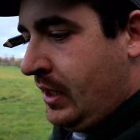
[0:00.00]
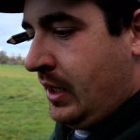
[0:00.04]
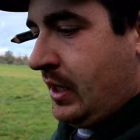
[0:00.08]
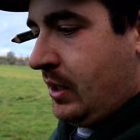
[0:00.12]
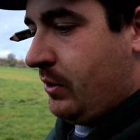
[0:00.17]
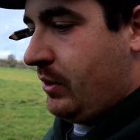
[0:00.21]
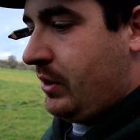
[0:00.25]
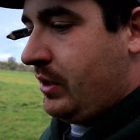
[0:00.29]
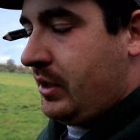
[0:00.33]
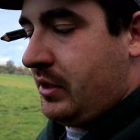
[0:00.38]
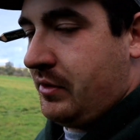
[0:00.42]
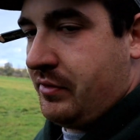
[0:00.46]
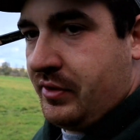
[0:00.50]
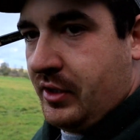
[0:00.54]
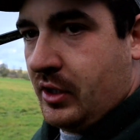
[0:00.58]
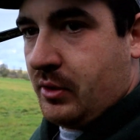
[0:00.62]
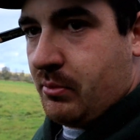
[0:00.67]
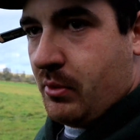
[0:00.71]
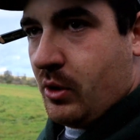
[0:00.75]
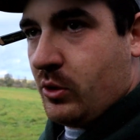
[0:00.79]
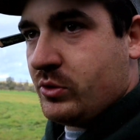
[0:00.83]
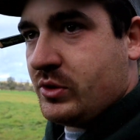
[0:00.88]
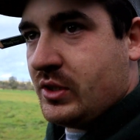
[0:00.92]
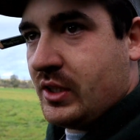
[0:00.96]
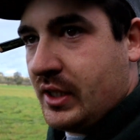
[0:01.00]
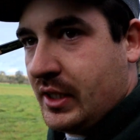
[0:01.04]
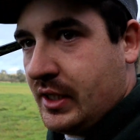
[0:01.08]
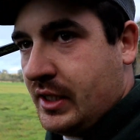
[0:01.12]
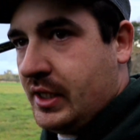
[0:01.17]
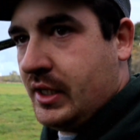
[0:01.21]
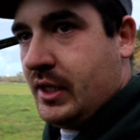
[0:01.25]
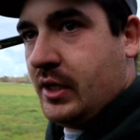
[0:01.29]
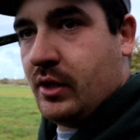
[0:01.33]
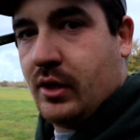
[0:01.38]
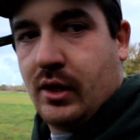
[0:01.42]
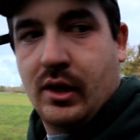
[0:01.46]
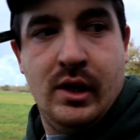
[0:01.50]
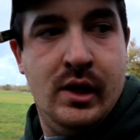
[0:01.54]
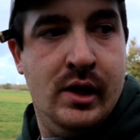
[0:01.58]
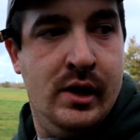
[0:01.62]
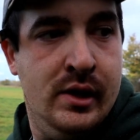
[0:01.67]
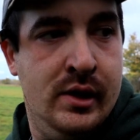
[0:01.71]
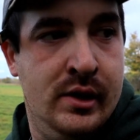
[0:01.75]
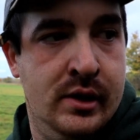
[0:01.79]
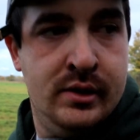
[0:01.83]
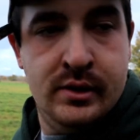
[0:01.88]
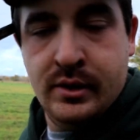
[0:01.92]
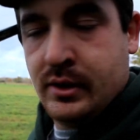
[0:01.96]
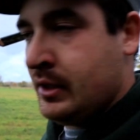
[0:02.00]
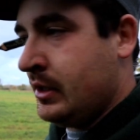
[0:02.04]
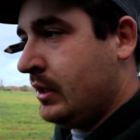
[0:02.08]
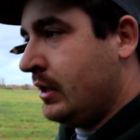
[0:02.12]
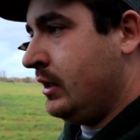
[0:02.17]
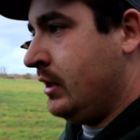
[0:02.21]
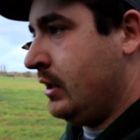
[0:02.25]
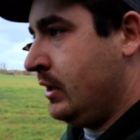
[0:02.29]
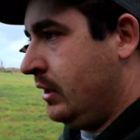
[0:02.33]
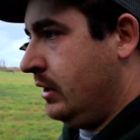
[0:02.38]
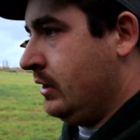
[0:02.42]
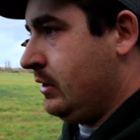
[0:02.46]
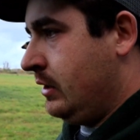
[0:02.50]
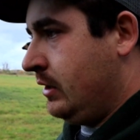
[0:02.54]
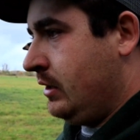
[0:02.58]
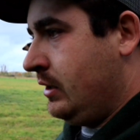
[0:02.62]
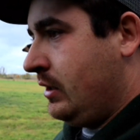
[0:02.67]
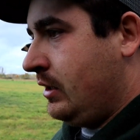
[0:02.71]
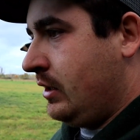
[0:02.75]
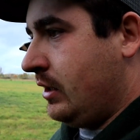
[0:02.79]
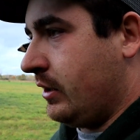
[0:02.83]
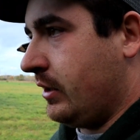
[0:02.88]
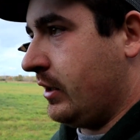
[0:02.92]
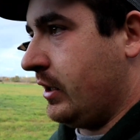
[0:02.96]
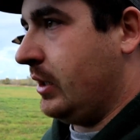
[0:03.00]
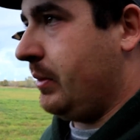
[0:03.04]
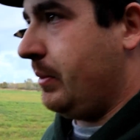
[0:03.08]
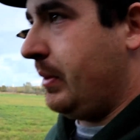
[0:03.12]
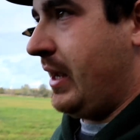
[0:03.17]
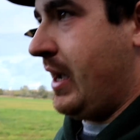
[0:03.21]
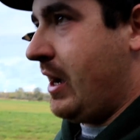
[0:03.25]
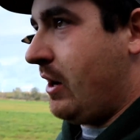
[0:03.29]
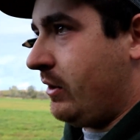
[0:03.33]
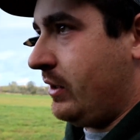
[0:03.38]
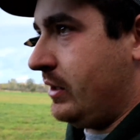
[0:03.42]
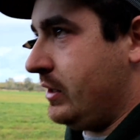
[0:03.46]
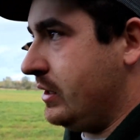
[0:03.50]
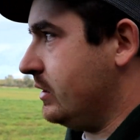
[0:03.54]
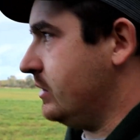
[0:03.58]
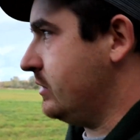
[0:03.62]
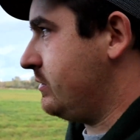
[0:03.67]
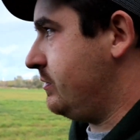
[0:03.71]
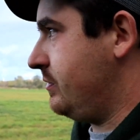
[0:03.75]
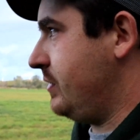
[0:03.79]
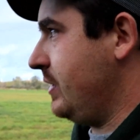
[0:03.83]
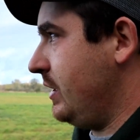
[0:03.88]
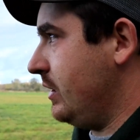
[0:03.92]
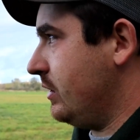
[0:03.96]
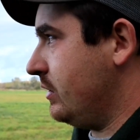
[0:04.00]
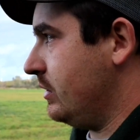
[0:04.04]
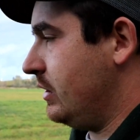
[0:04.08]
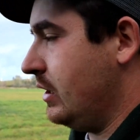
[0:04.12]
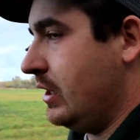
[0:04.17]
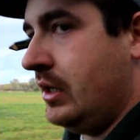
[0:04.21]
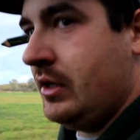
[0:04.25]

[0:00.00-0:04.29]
I really feel most of the deer are going to be out in this field.